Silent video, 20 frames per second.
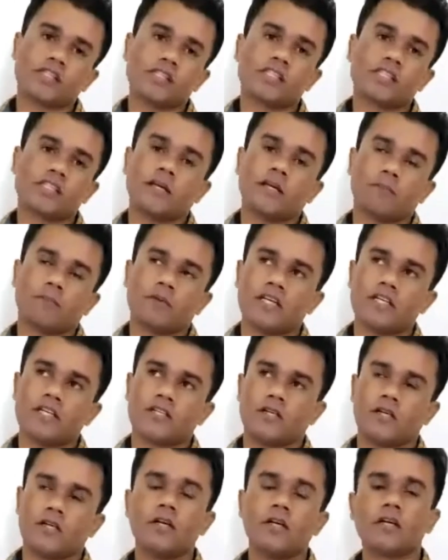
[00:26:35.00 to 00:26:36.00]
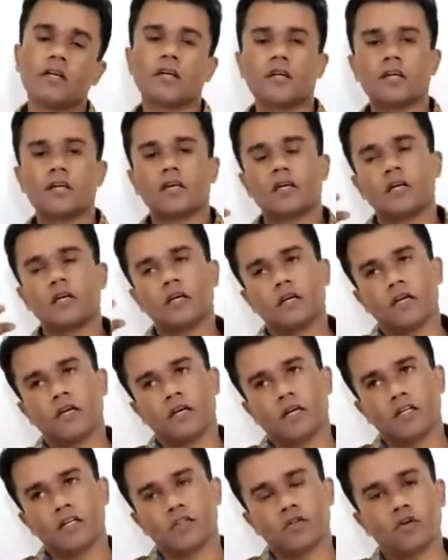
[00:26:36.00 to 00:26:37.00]
temperature,
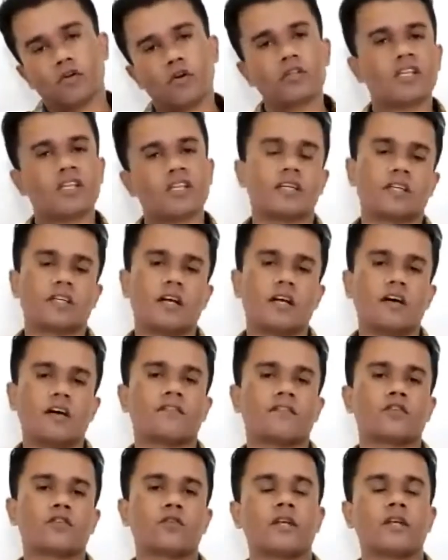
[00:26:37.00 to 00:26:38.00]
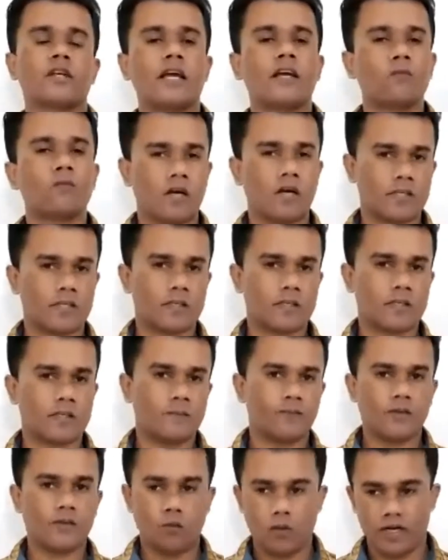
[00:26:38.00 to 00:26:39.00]
the graph should like what?
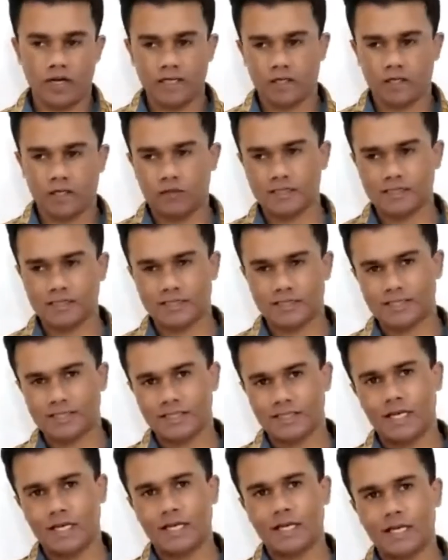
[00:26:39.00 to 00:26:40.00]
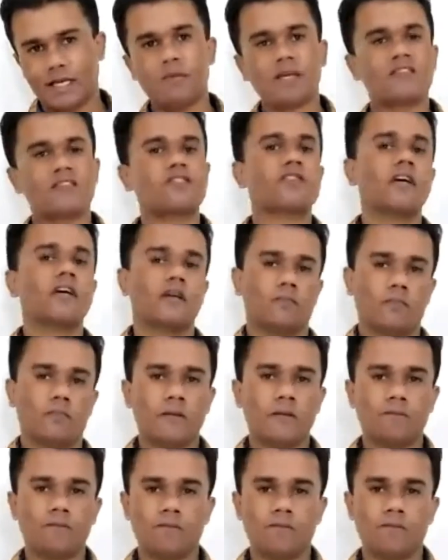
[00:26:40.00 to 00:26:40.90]
Y equals mx type. Ne?